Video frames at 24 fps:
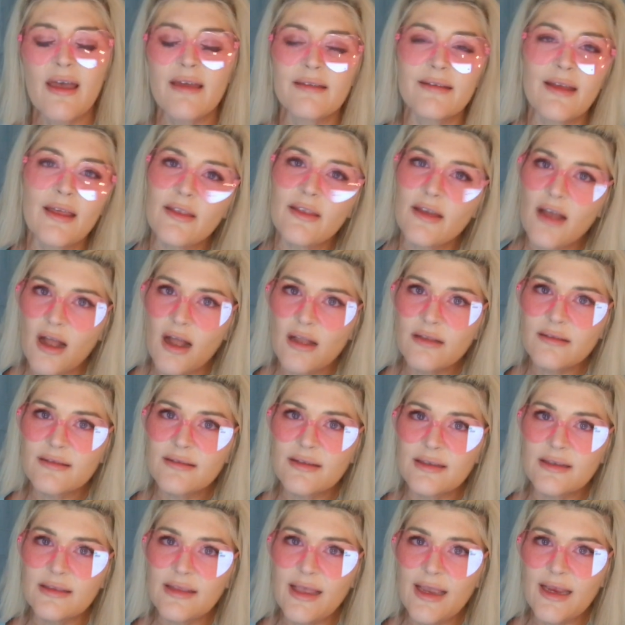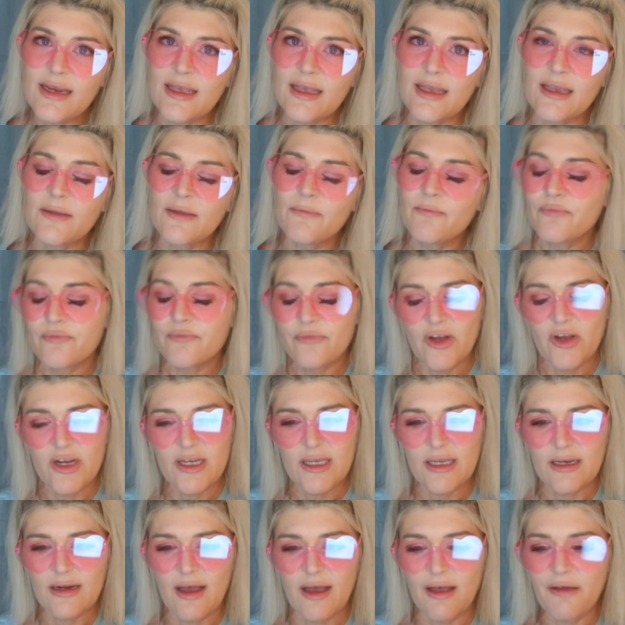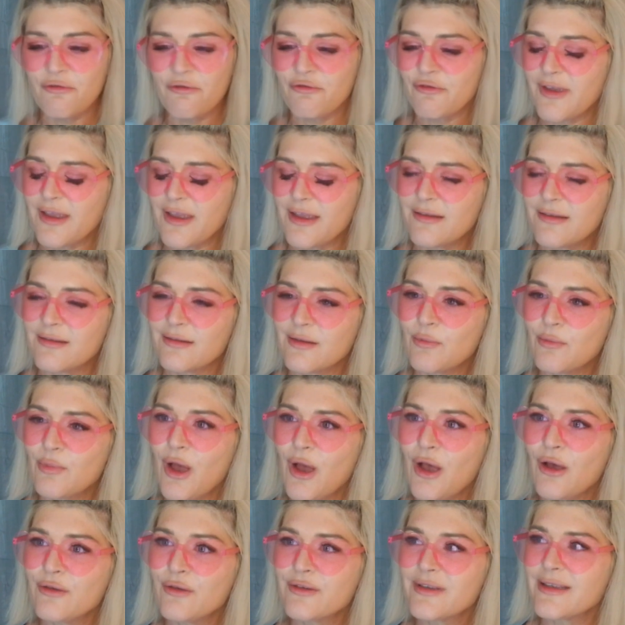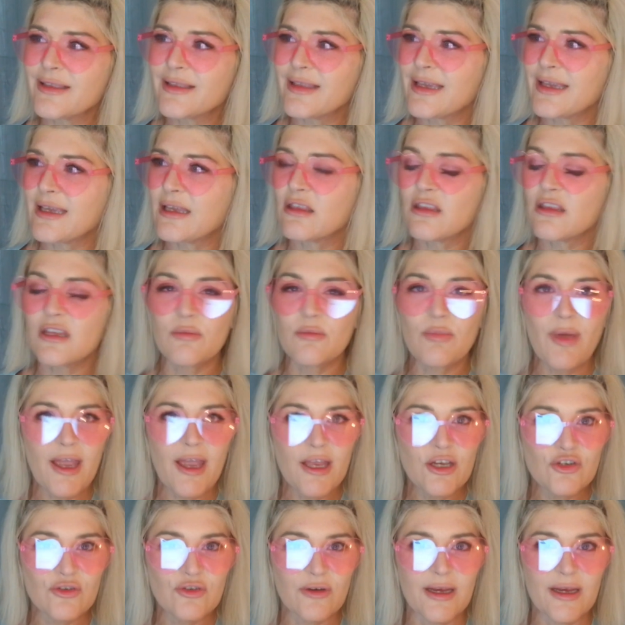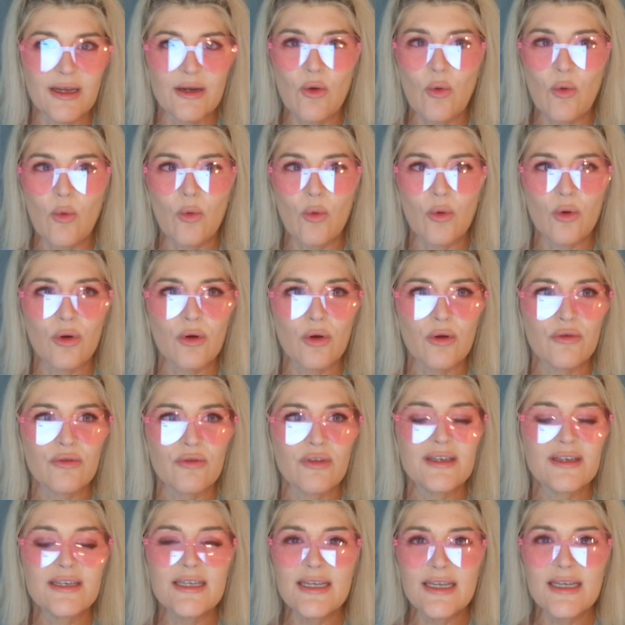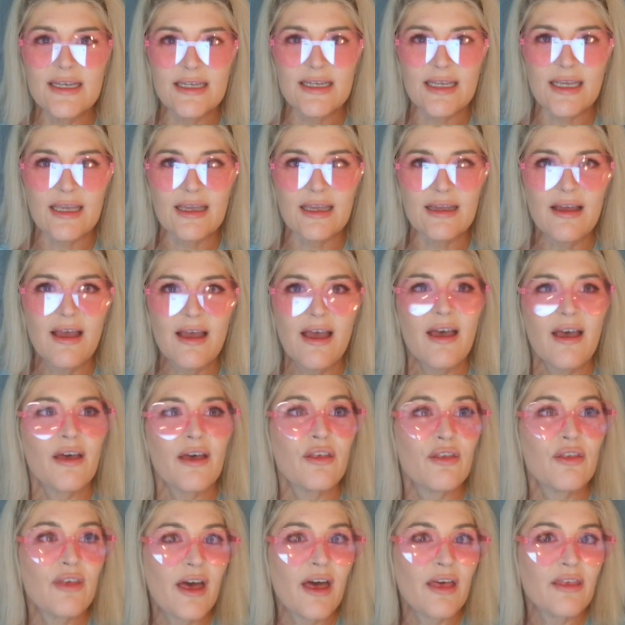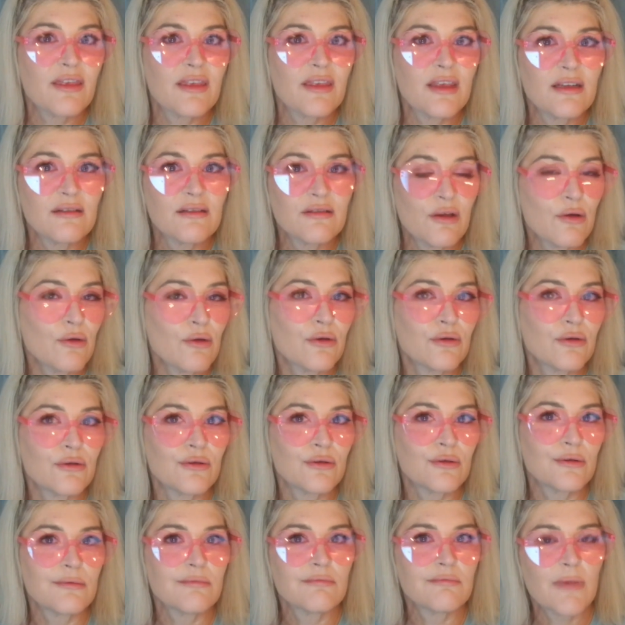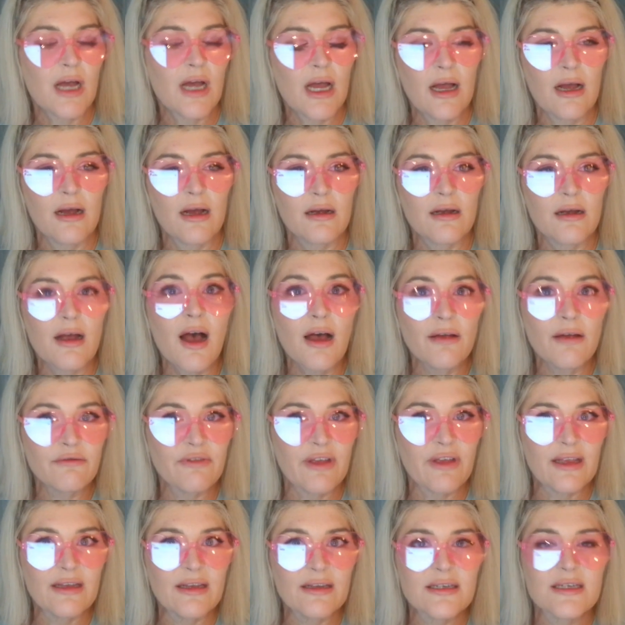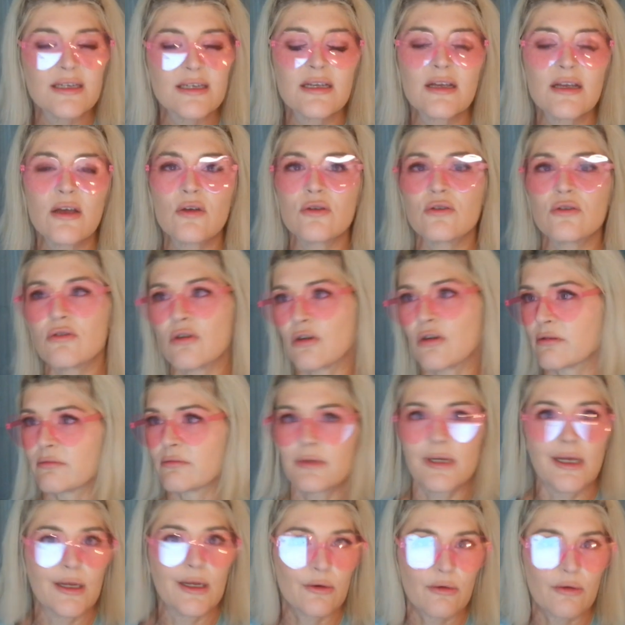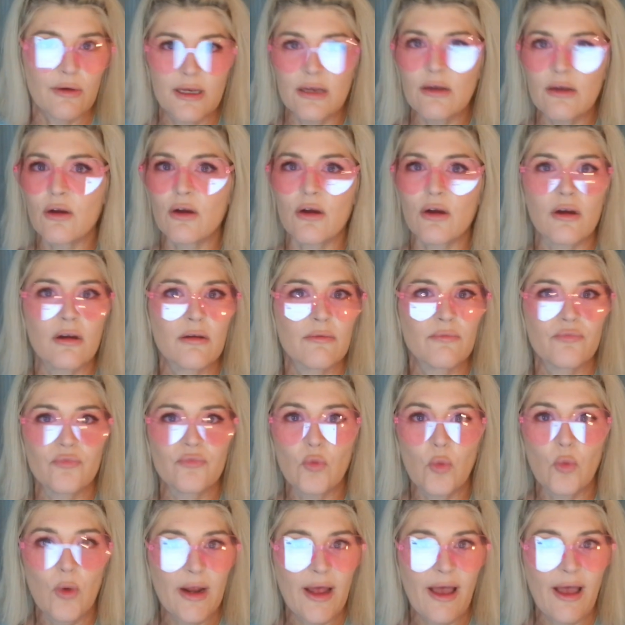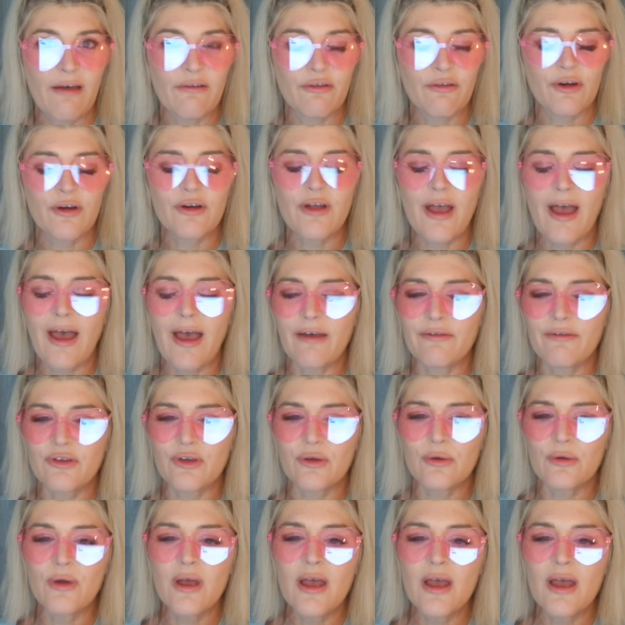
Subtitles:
Now, the Constant Lady, funny enough, is supposedly the patron or the deity that the local convent or nunnery or whatever have you